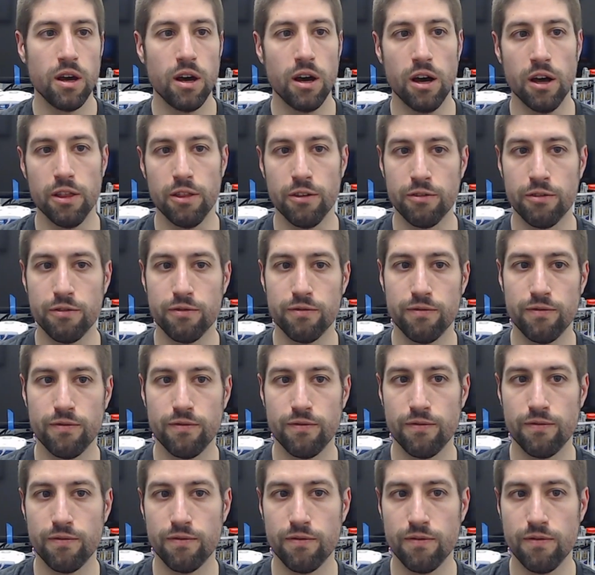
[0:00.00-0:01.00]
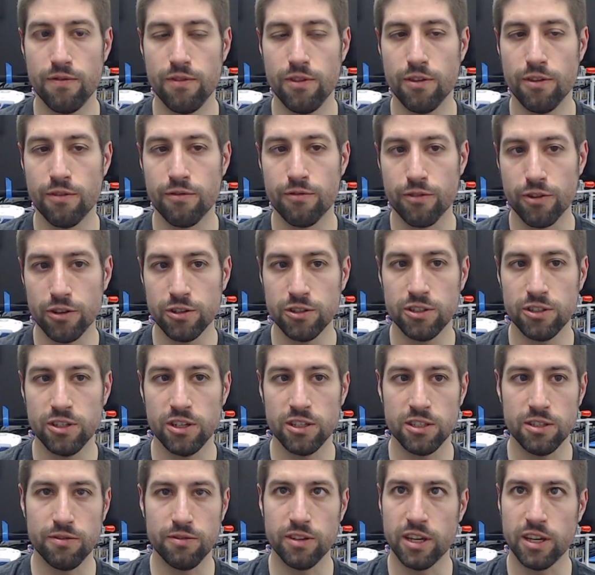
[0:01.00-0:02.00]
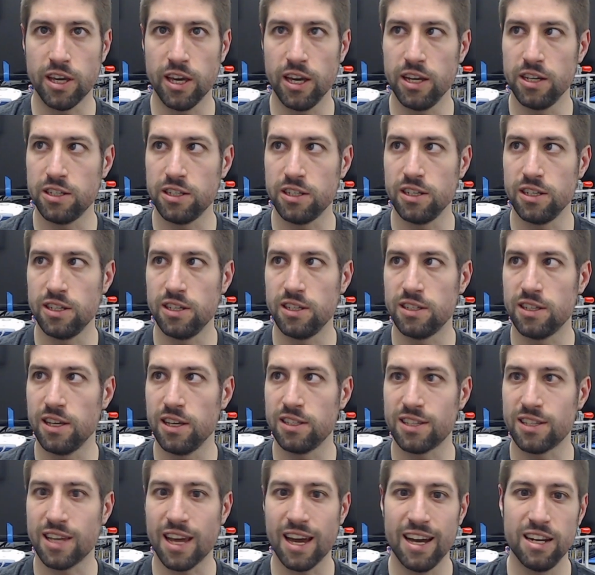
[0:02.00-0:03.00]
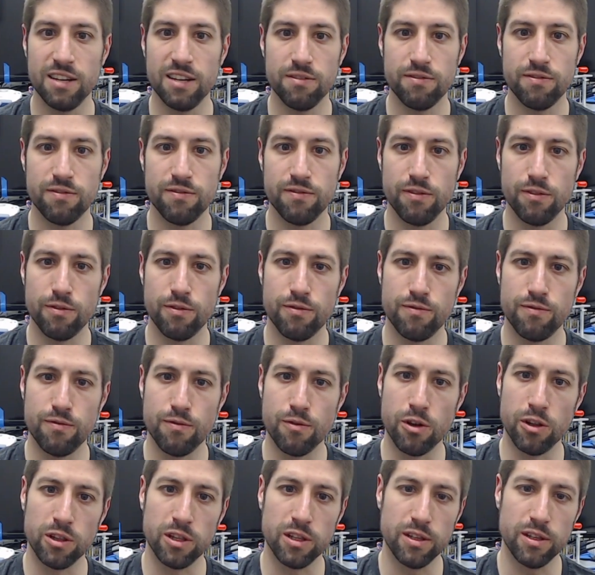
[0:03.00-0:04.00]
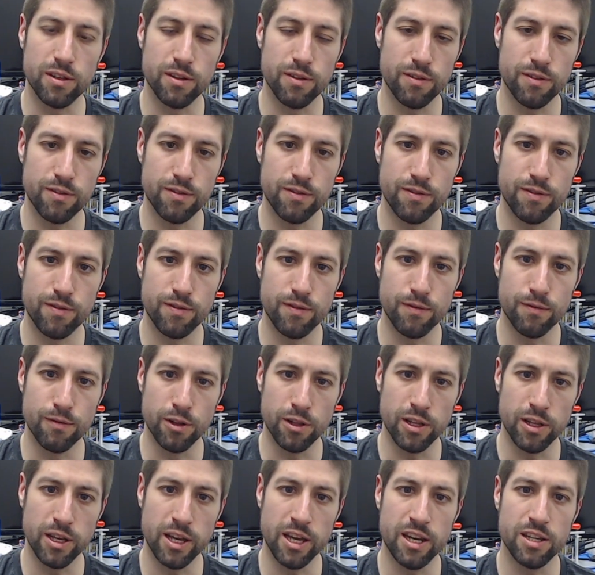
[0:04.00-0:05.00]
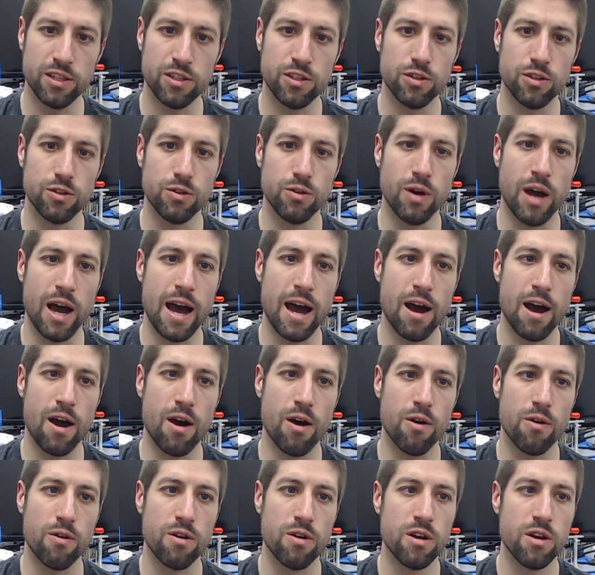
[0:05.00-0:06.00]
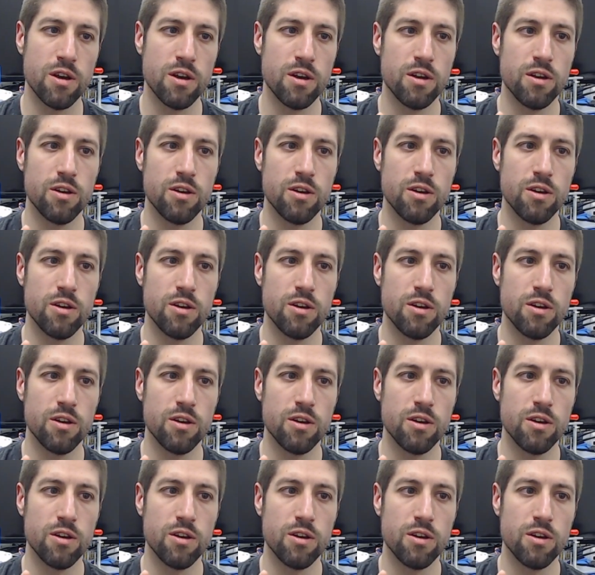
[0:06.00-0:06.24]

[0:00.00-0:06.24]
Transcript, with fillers: The first justification is it's kind of related to how